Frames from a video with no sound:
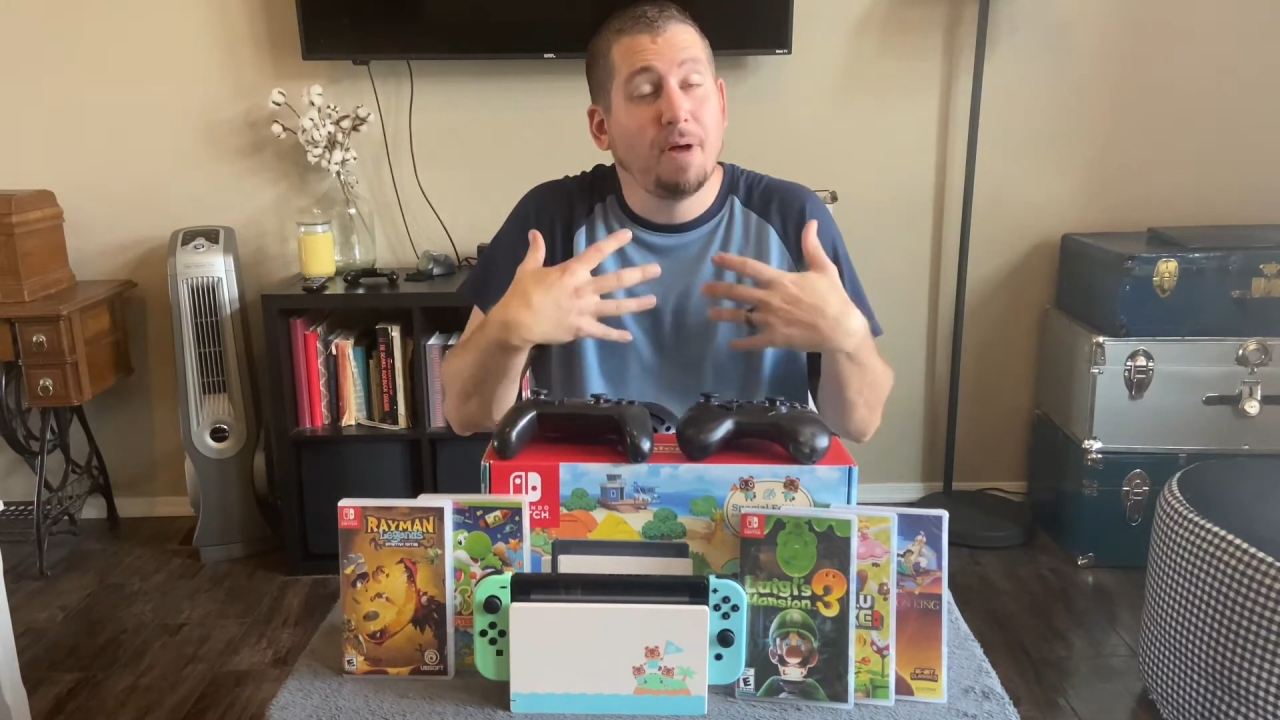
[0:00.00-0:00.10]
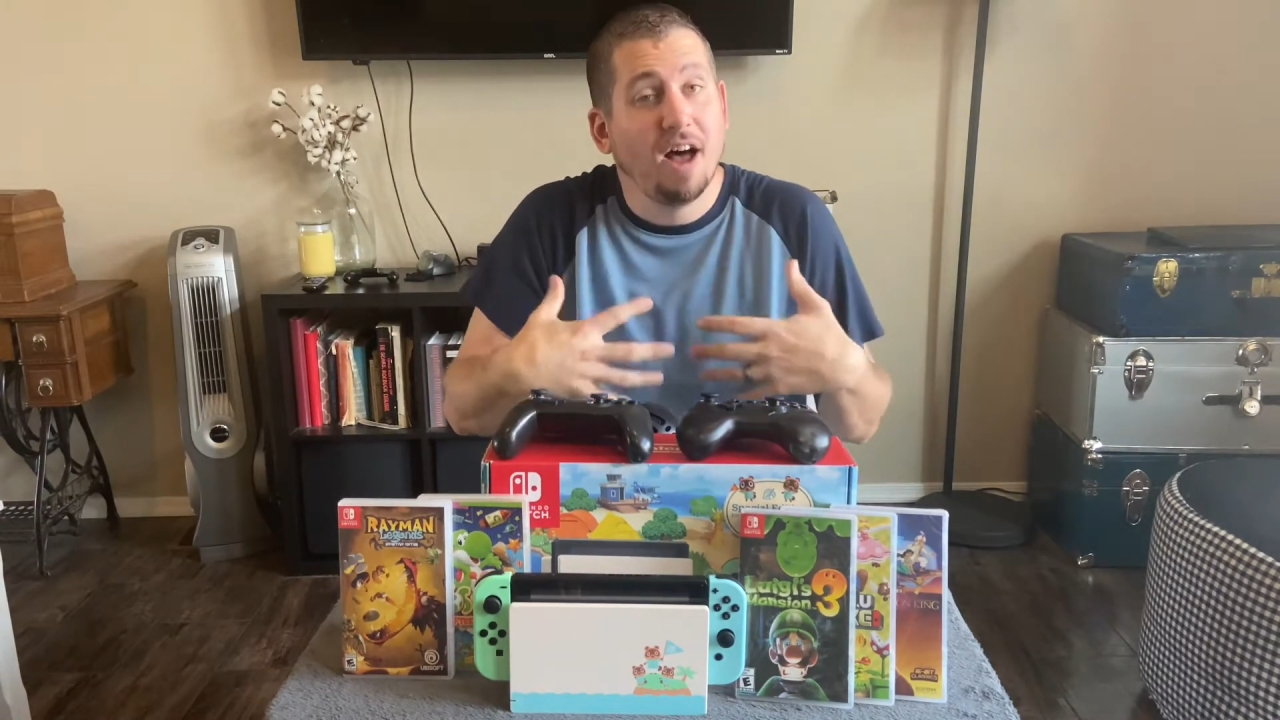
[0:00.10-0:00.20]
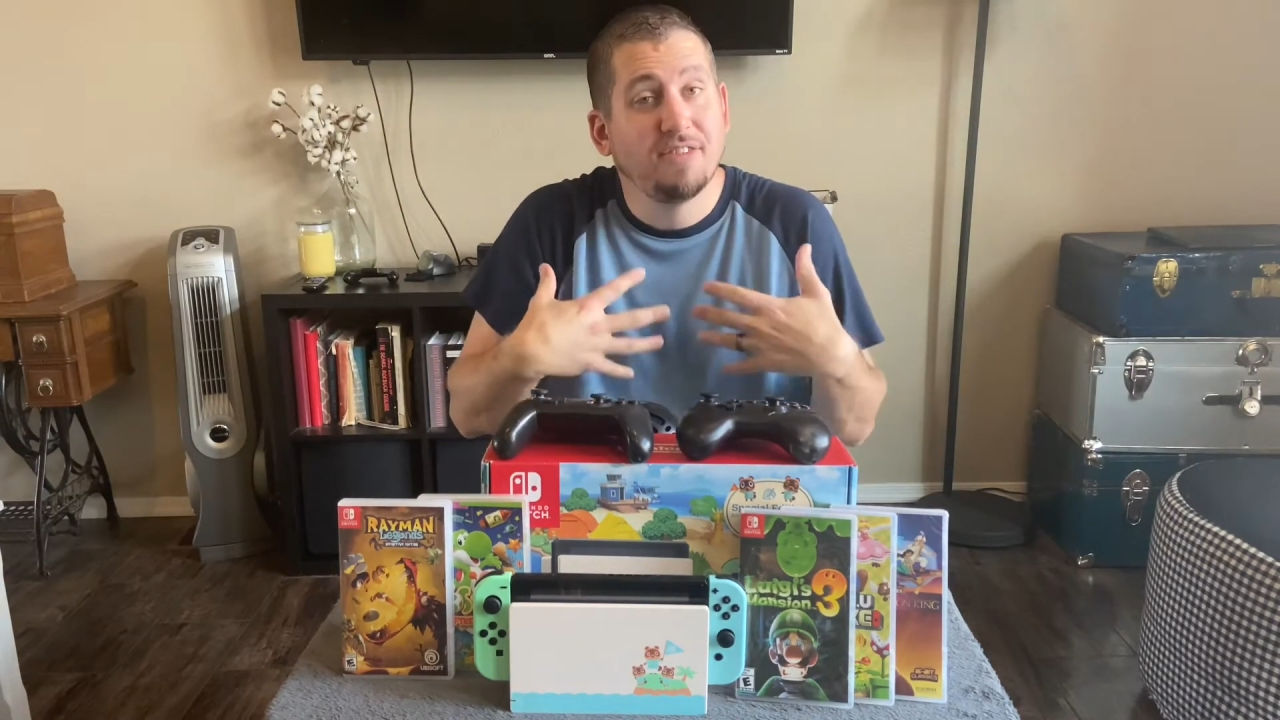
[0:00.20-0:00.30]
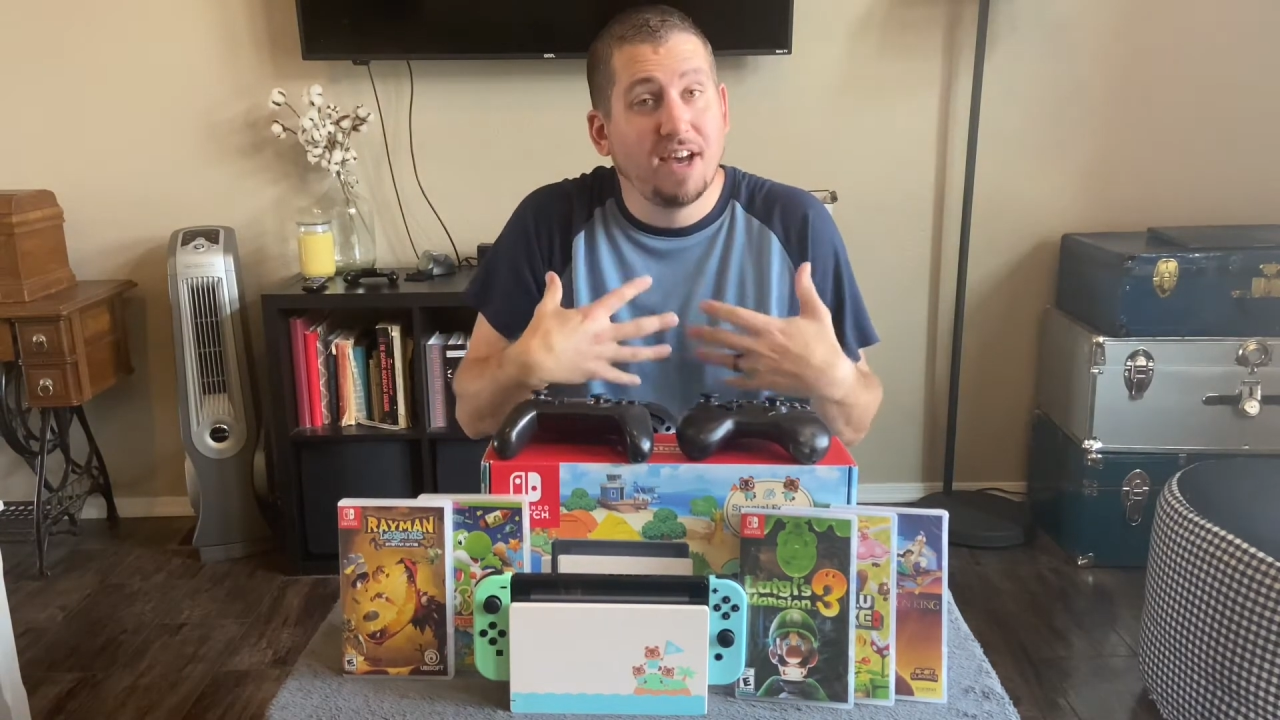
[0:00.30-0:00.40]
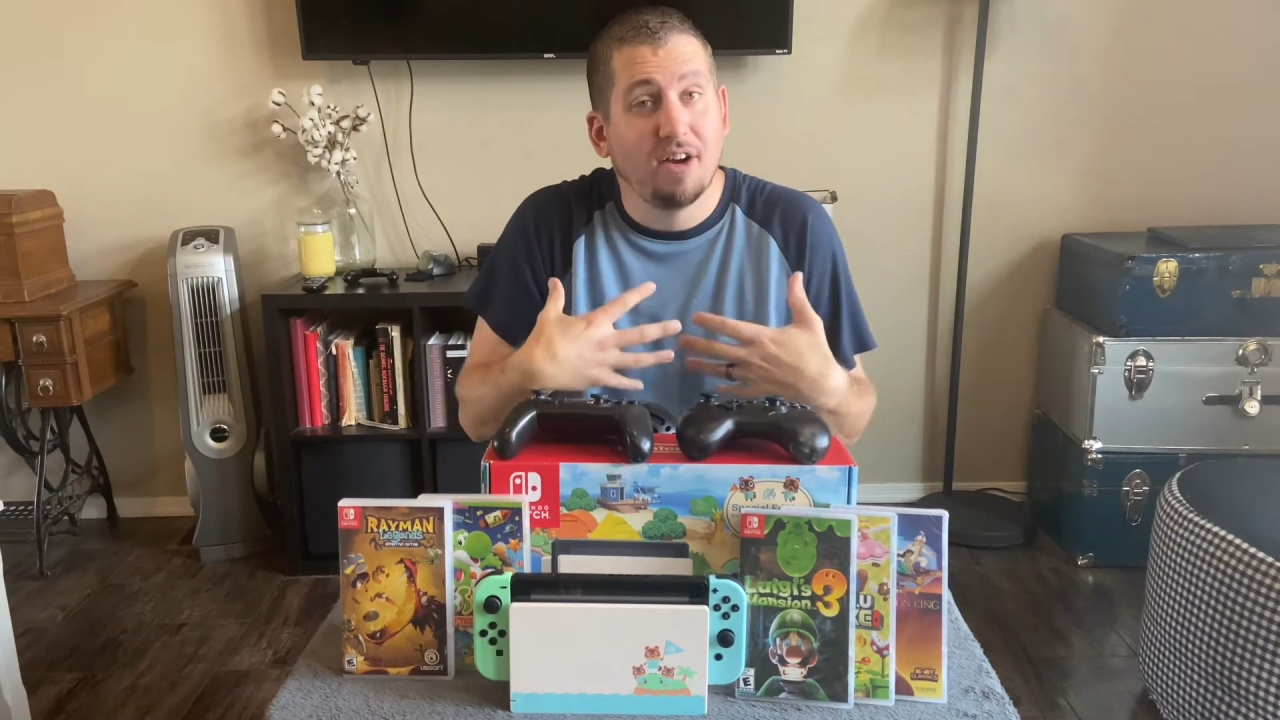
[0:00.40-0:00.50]

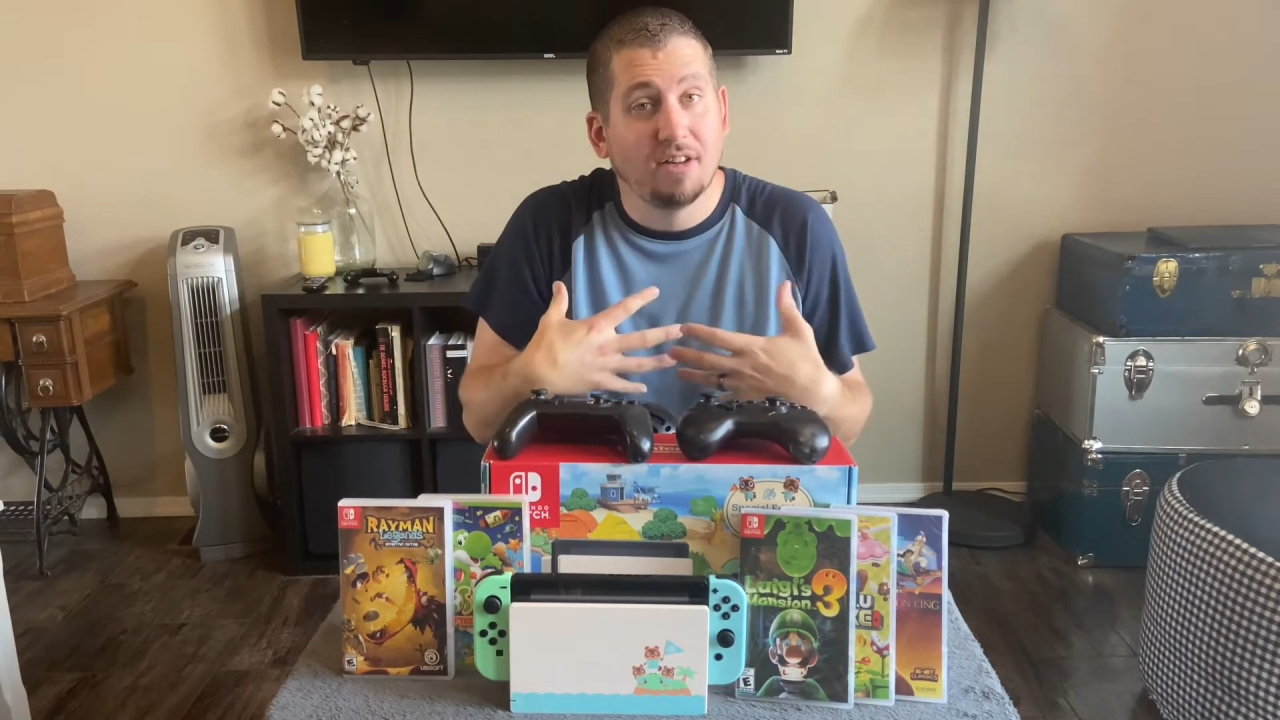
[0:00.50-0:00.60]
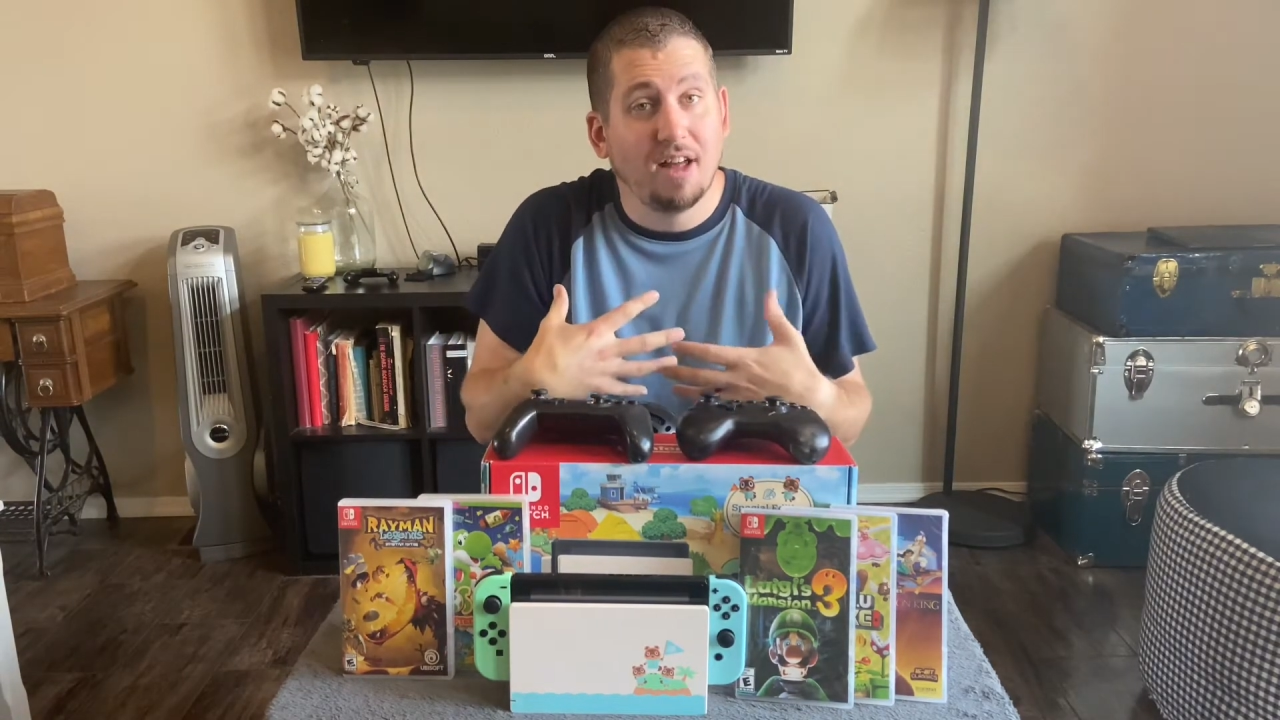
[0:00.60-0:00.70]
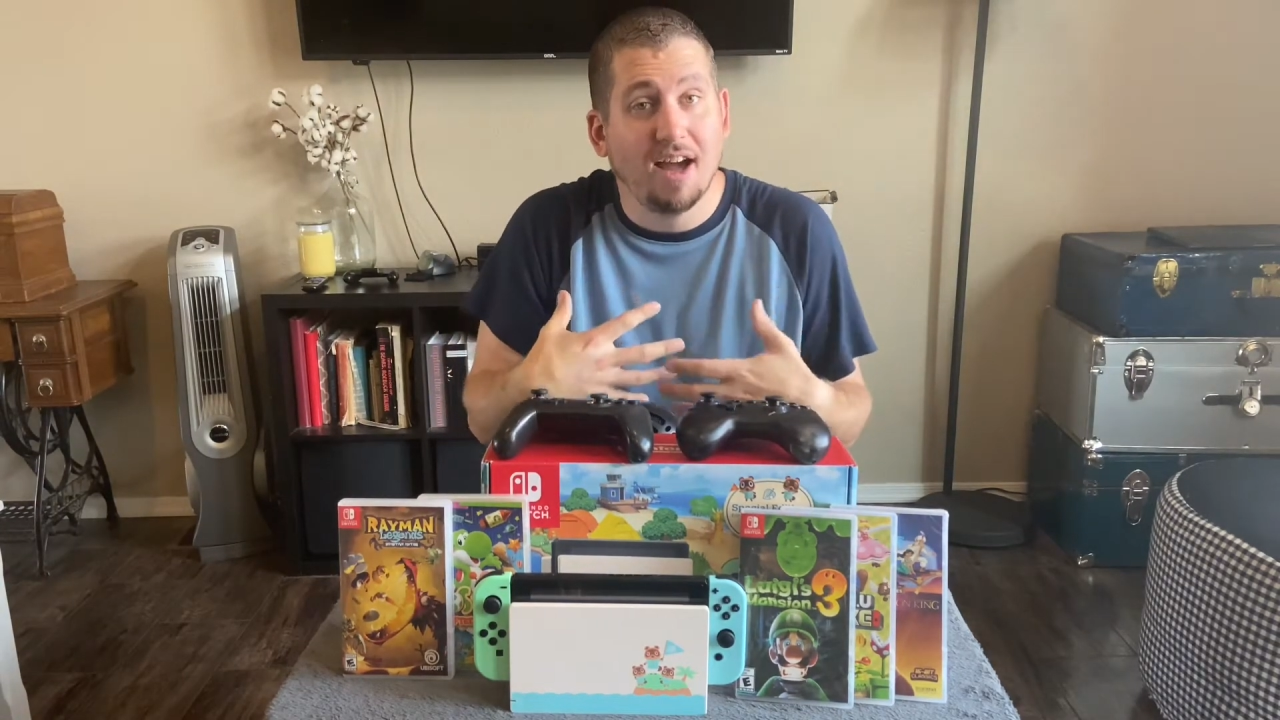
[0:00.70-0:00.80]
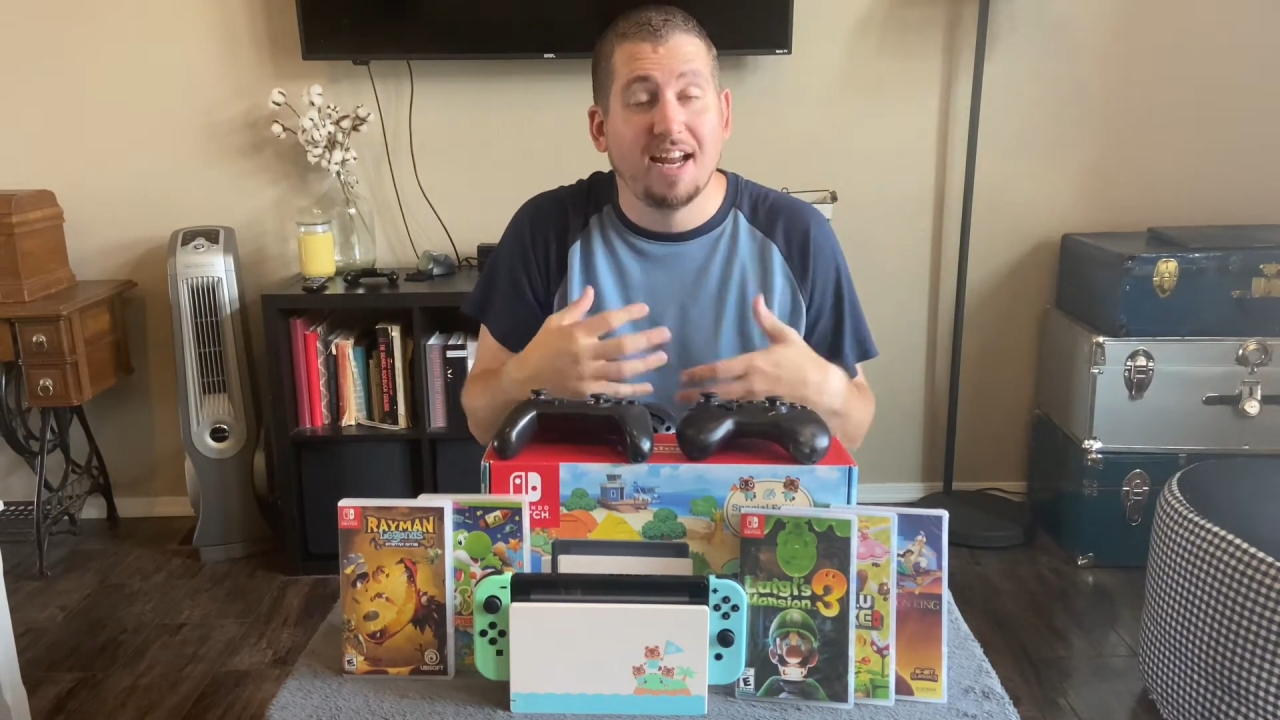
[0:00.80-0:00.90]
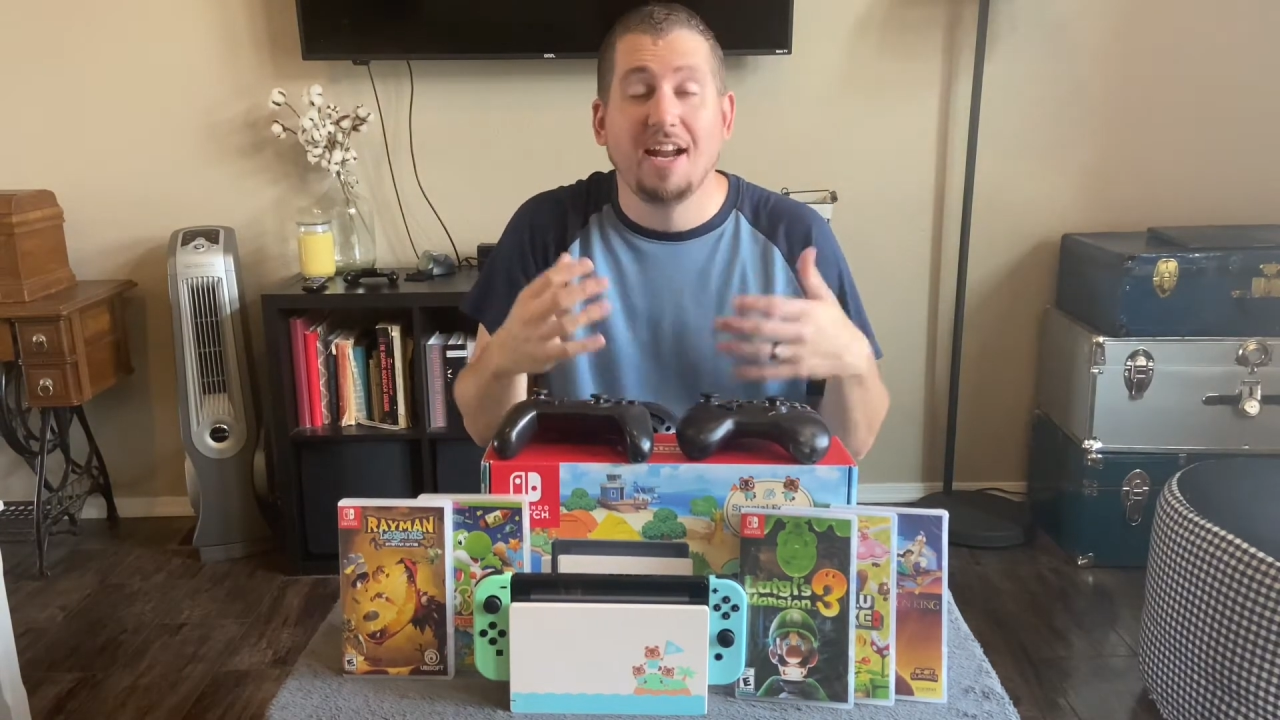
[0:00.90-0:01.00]
us out a
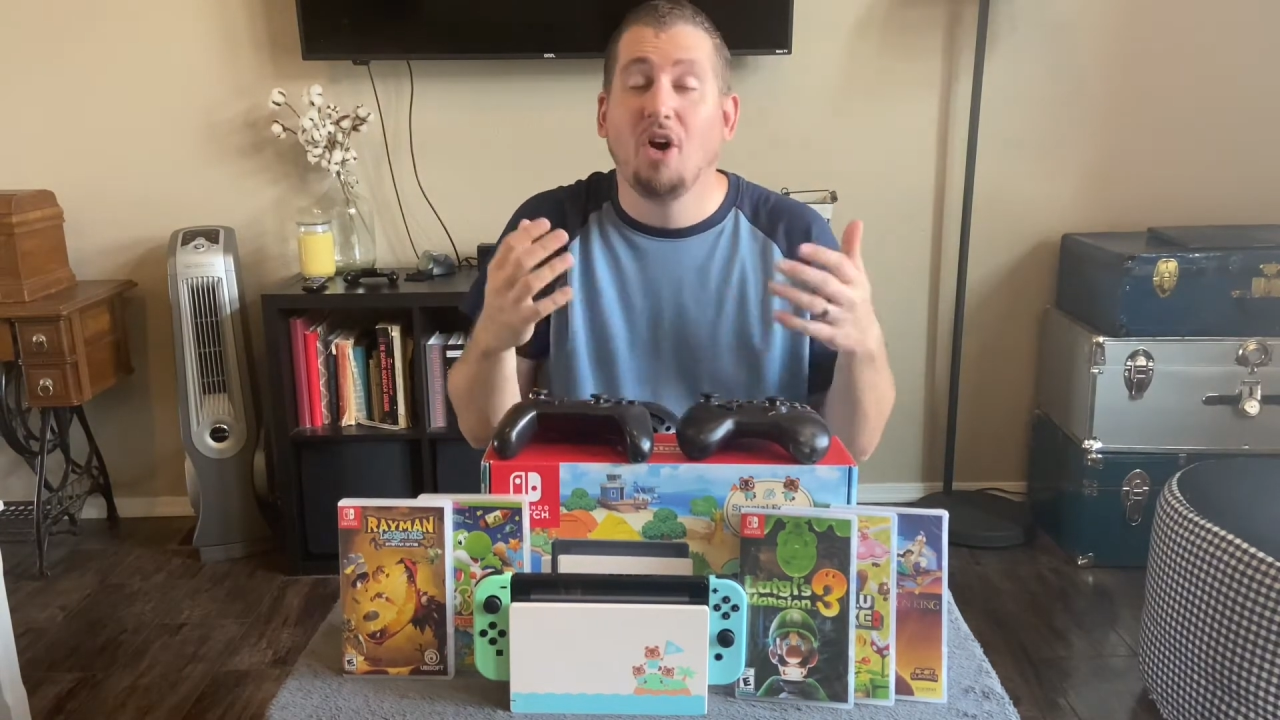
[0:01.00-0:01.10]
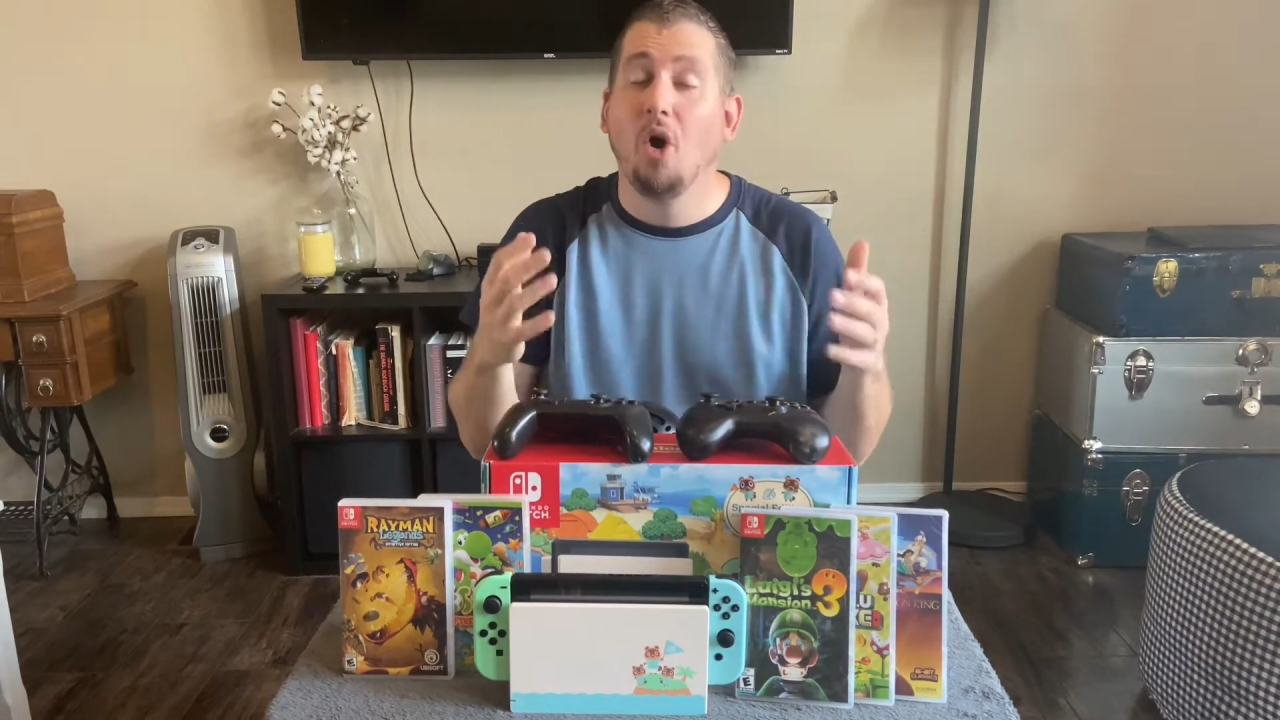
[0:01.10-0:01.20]
lot and